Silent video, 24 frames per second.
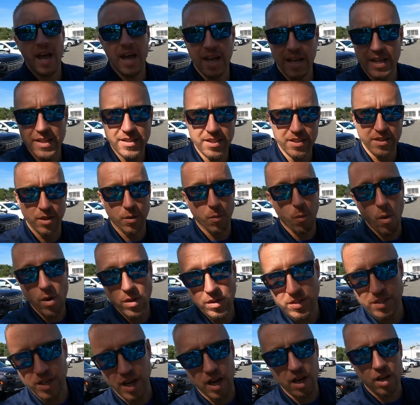and the
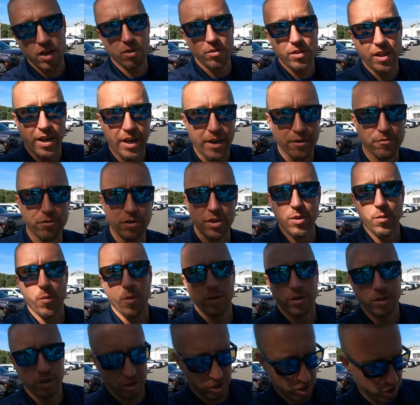one Tahoe that I really
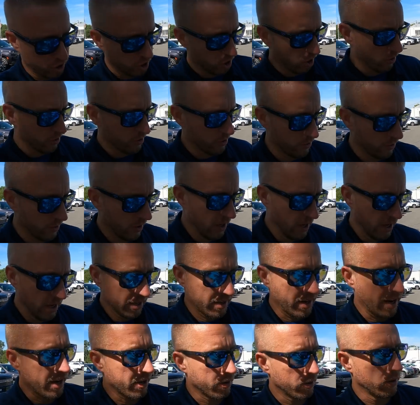wanted to show you.
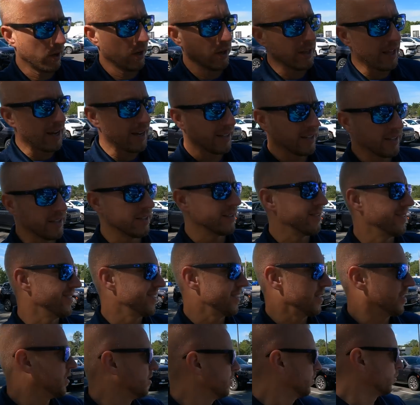Now, a lot of
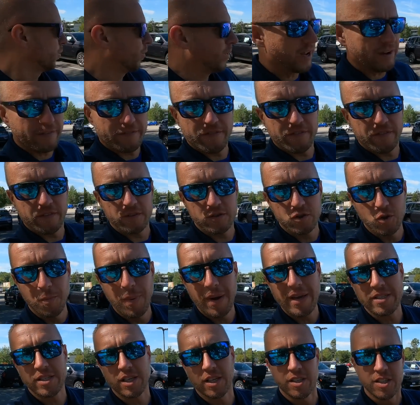the, we have, so
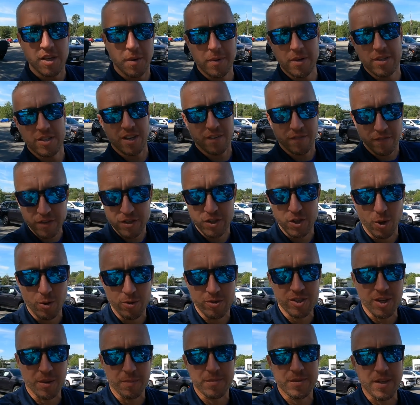basically some of the stuff is
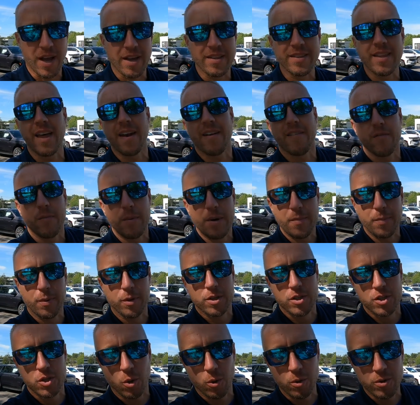sold, some's not. Not everybody
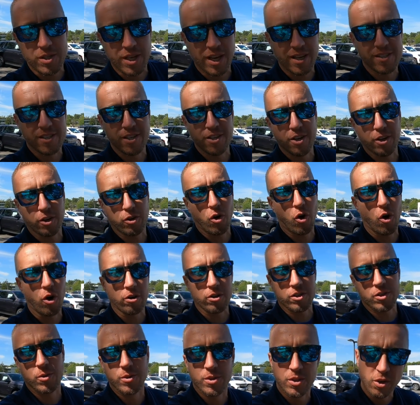puts sold signs in their
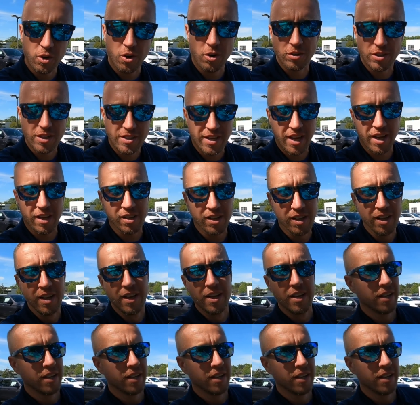car, so it's a little hard to tell.